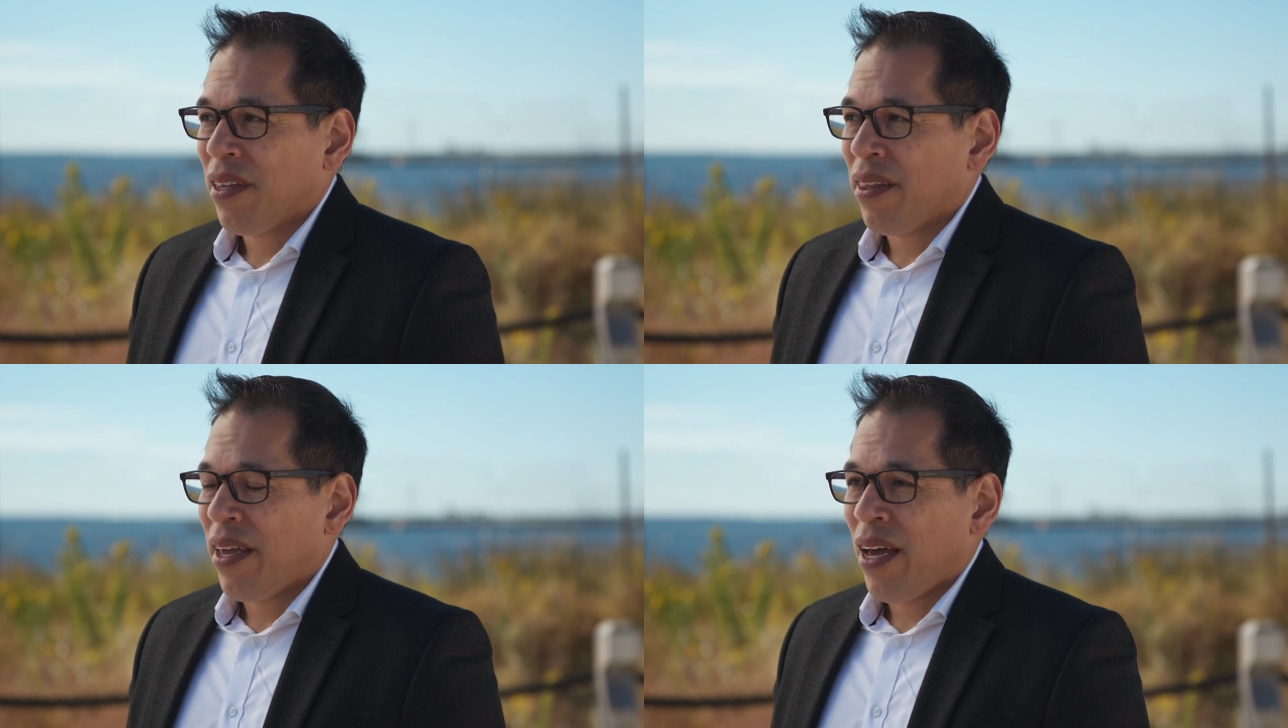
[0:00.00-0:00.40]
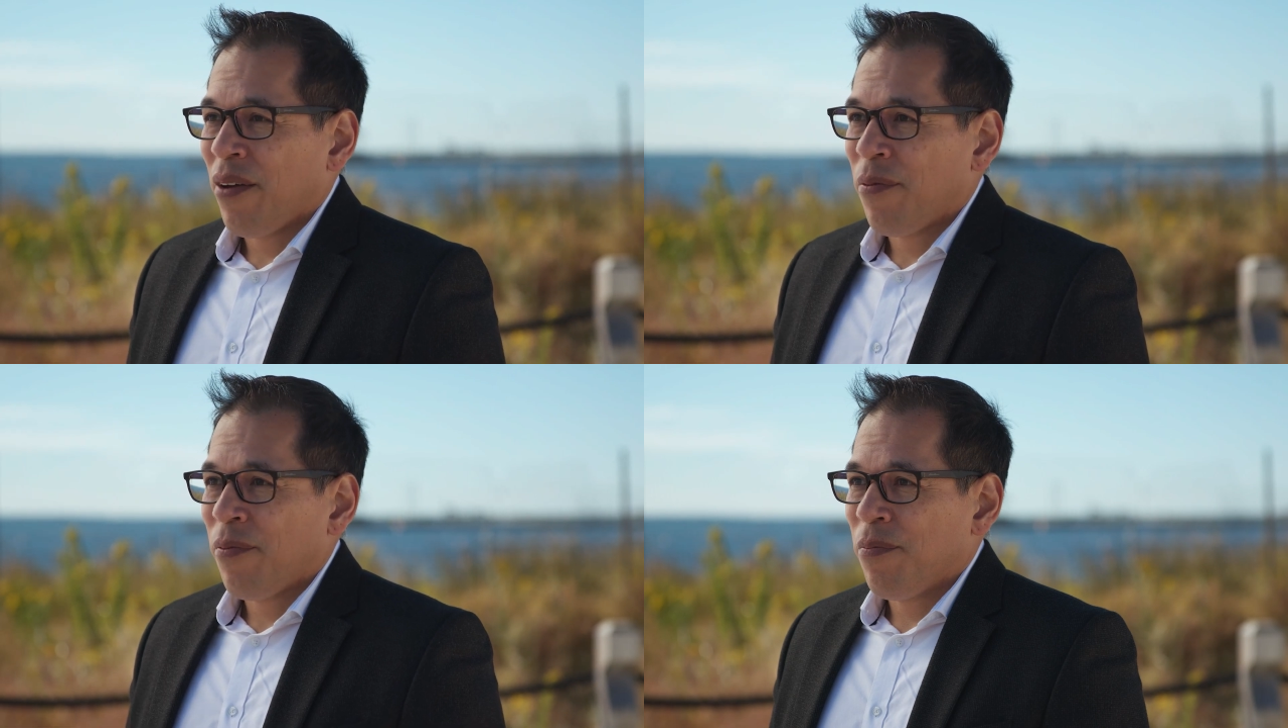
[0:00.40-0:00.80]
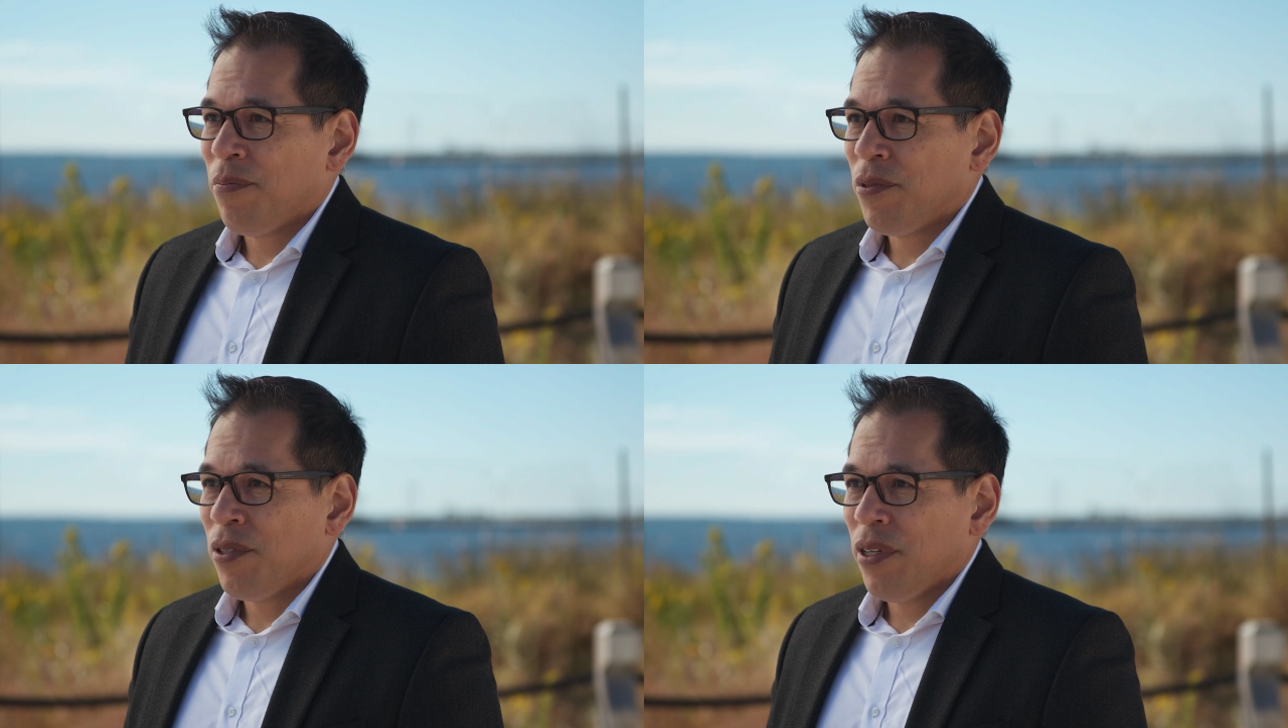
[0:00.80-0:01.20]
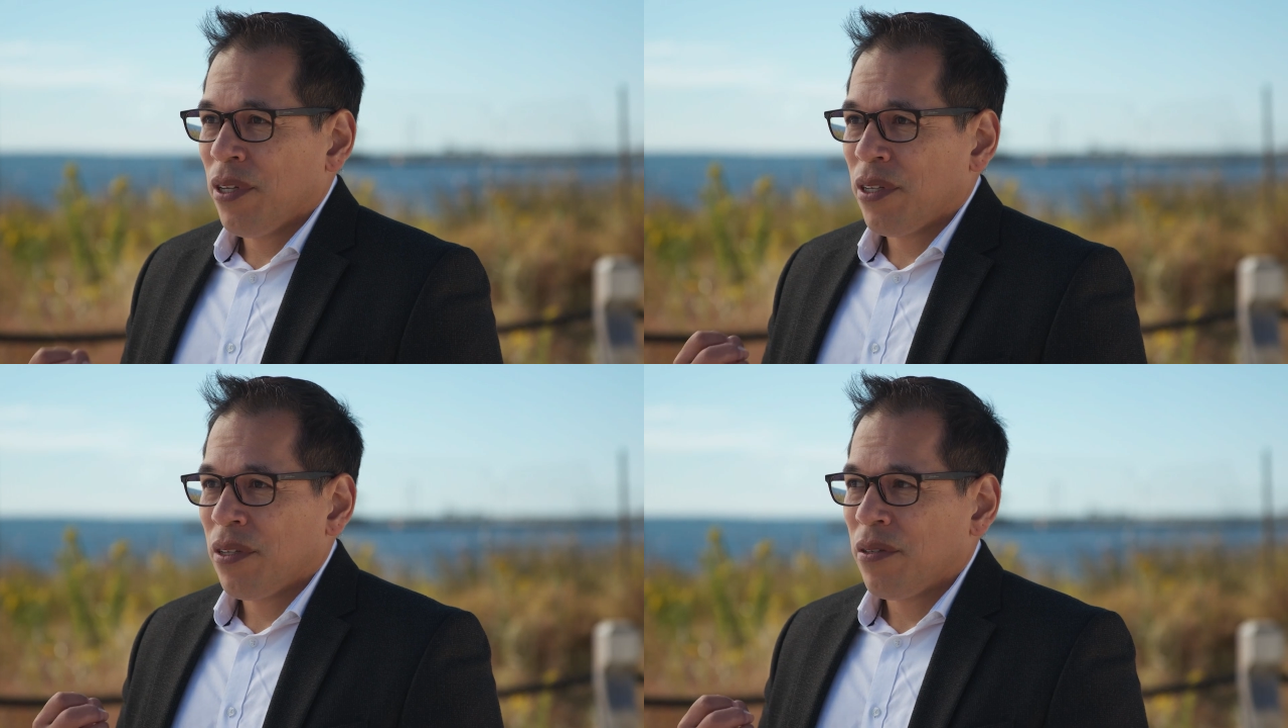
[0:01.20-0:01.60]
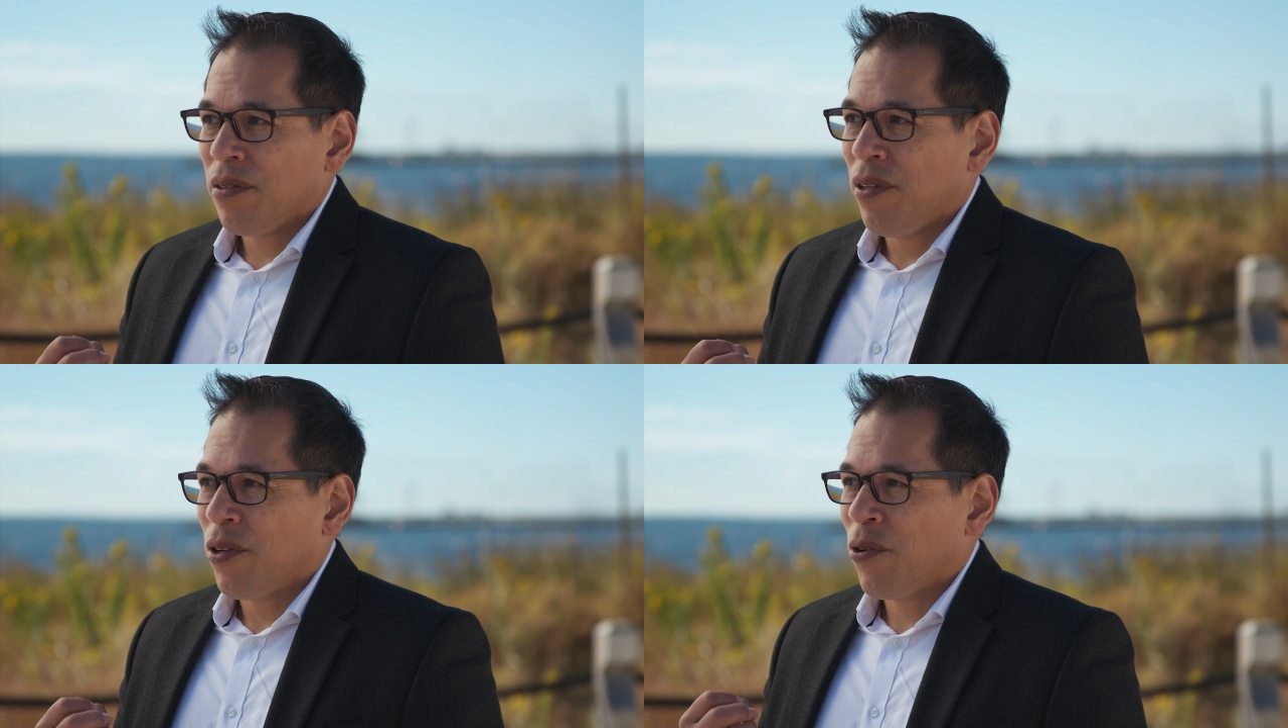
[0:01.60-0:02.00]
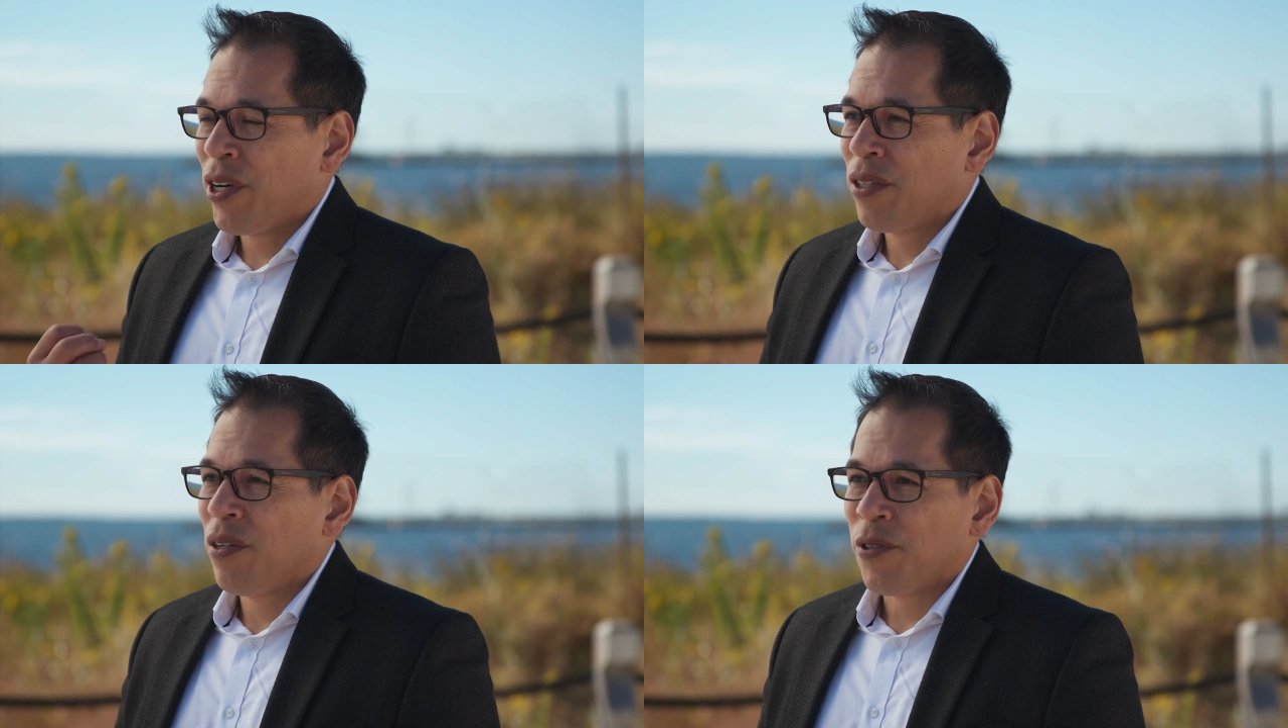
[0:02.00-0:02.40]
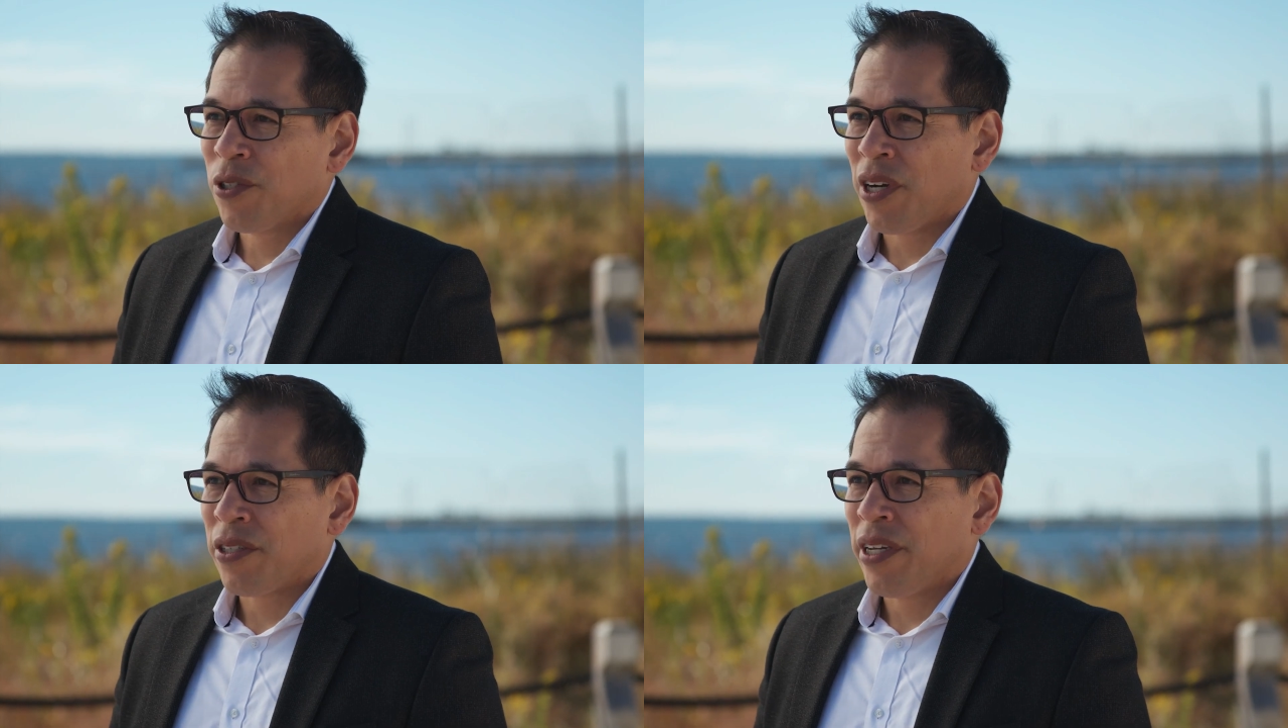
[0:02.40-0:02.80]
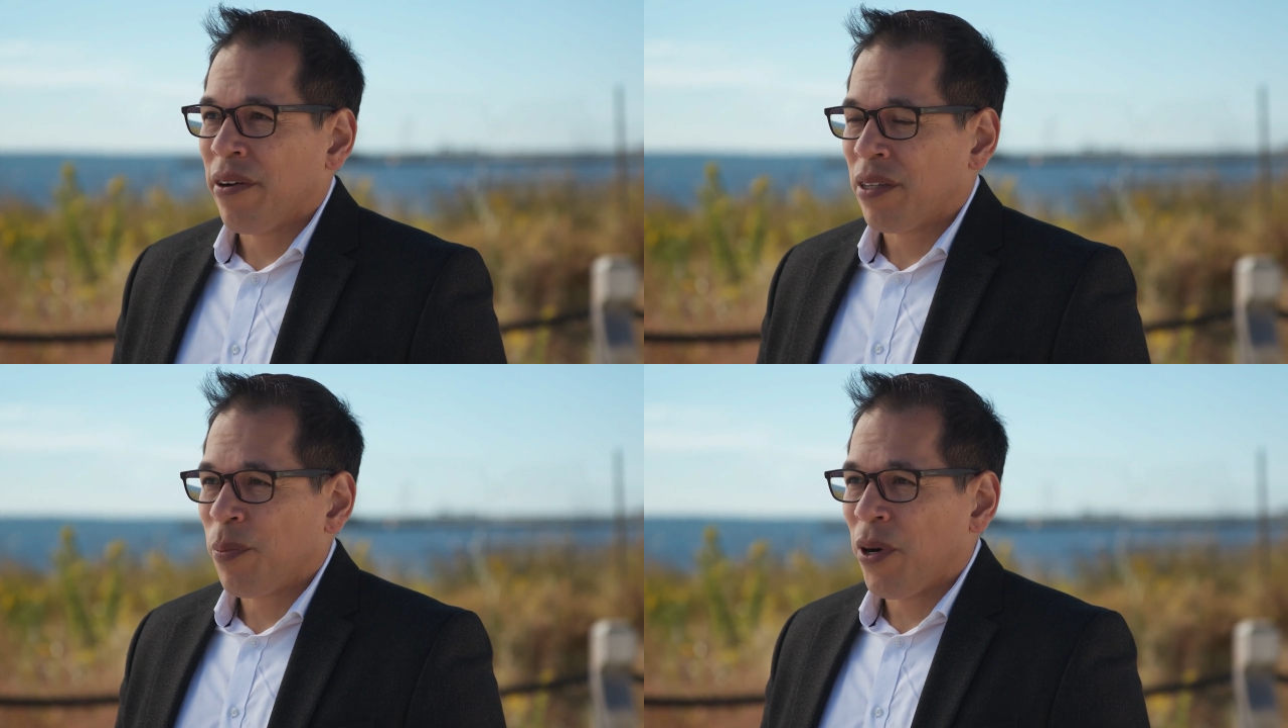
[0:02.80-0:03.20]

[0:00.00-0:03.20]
They have critical infrastructure here at the